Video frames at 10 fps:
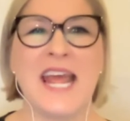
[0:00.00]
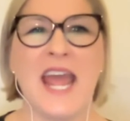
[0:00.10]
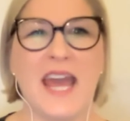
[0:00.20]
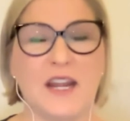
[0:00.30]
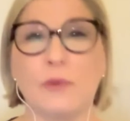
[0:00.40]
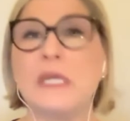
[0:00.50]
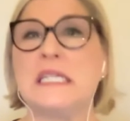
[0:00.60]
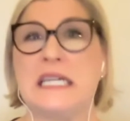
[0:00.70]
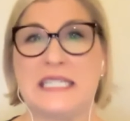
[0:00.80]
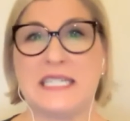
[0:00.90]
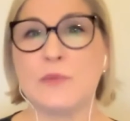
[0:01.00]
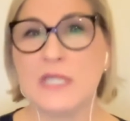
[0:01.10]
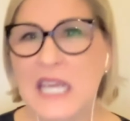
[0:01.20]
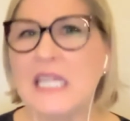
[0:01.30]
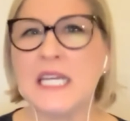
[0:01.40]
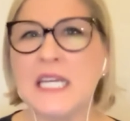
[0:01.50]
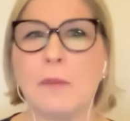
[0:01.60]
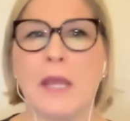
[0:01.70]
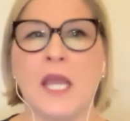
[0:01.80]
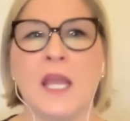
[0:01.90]
And I realized it was killing
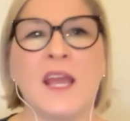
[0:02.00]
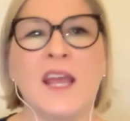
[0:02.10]
me.